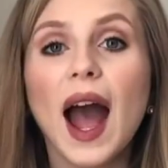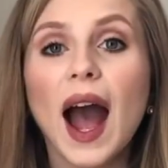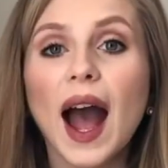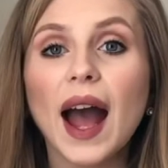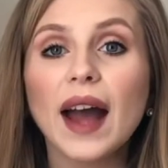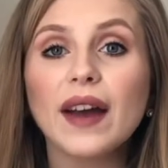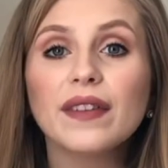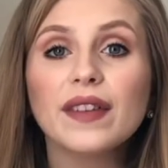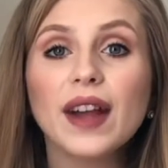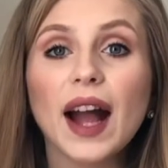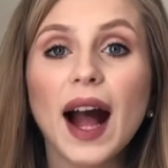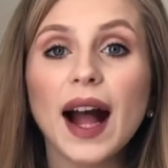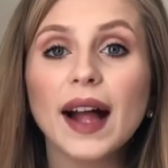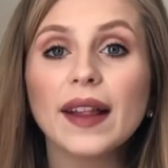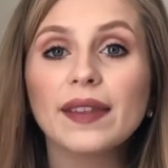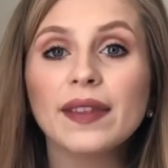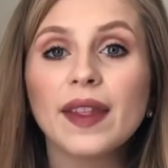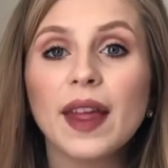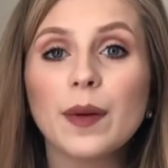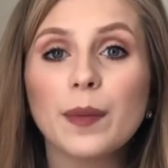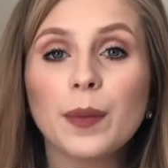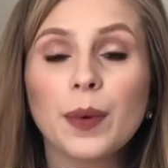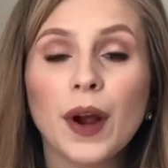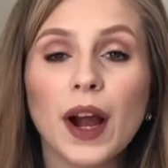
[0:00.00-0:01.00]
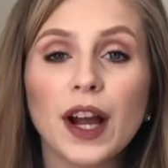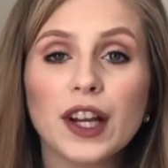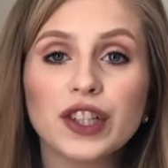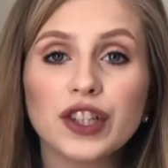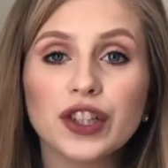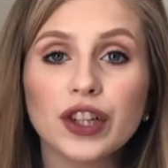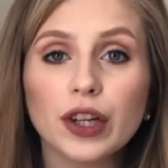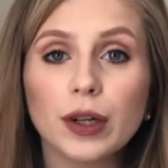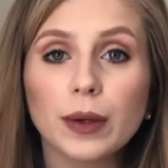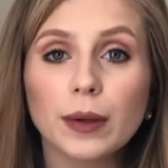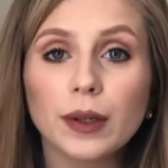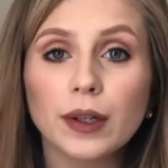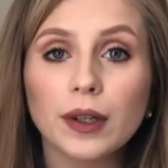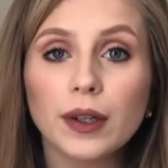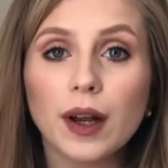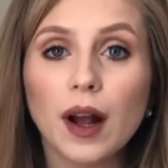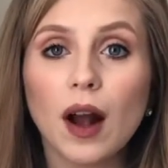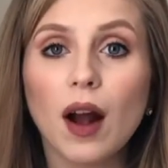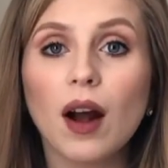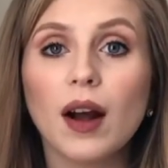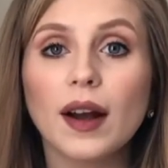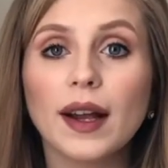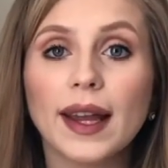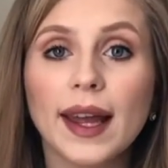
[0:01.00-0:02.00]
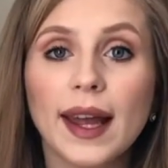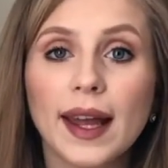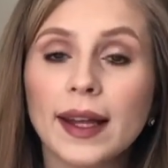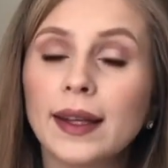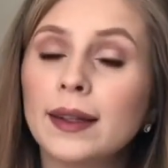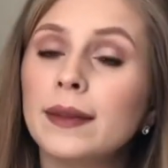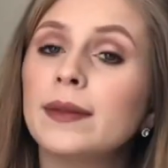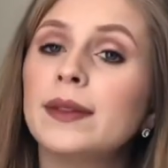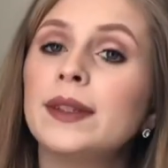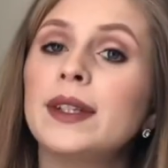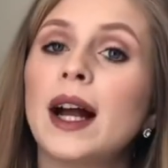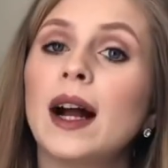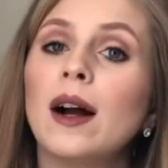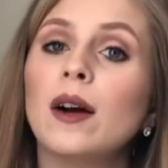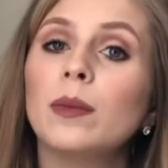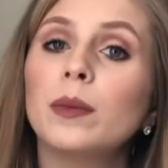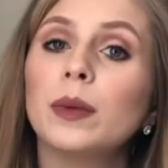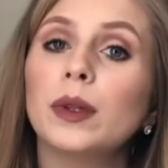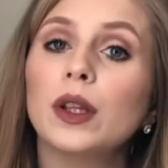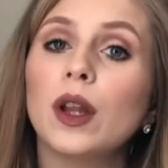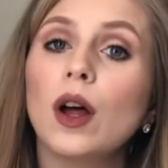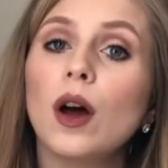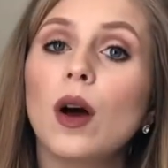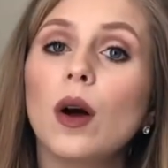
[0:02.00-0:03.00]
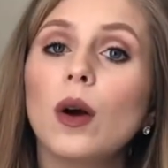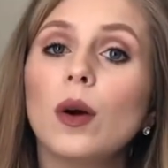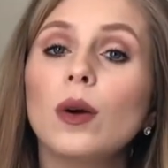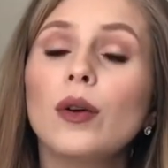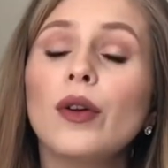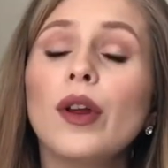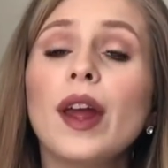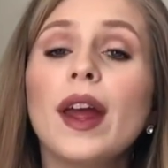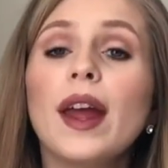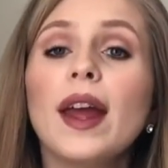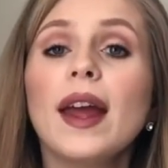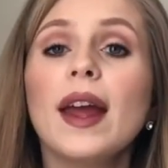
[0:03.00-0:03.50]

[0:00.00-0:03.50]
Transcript: I've gotten that pressure again down below.